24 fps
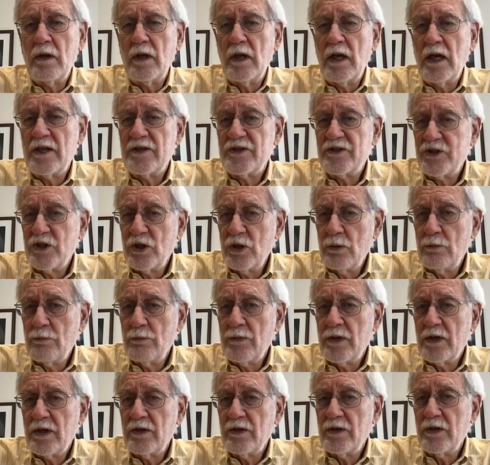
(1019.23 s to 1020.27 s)

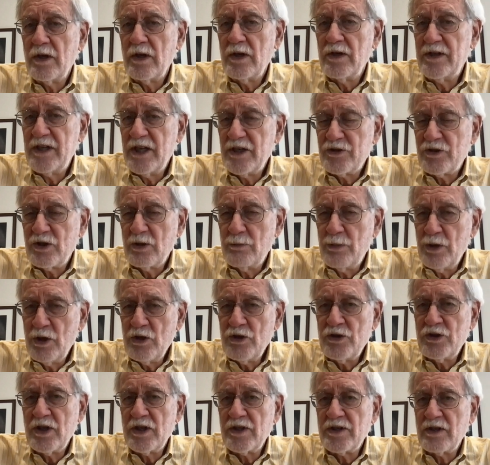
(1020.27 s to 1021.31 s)
assumed
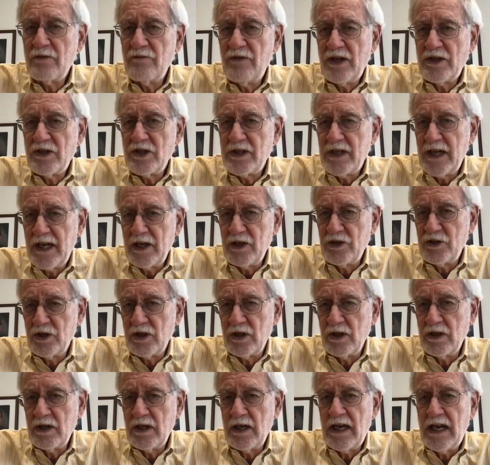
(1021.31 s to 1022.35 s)
distributions of
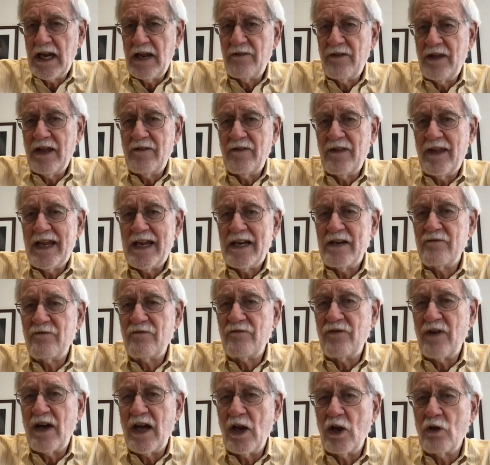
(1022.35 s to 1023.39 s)
vegetation, and then they
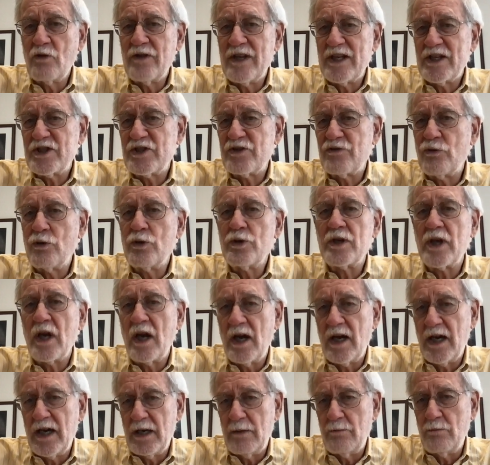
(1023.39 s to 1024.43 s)
follow this through
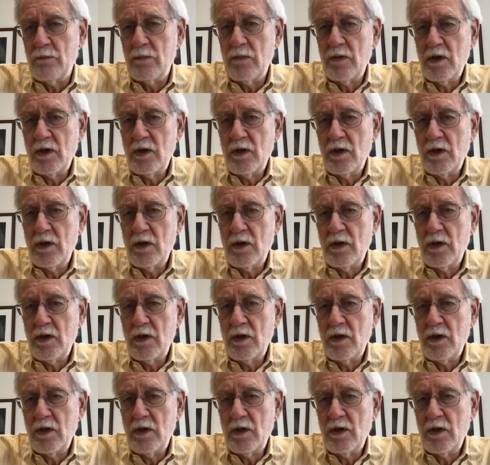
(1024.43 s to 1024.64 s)
time.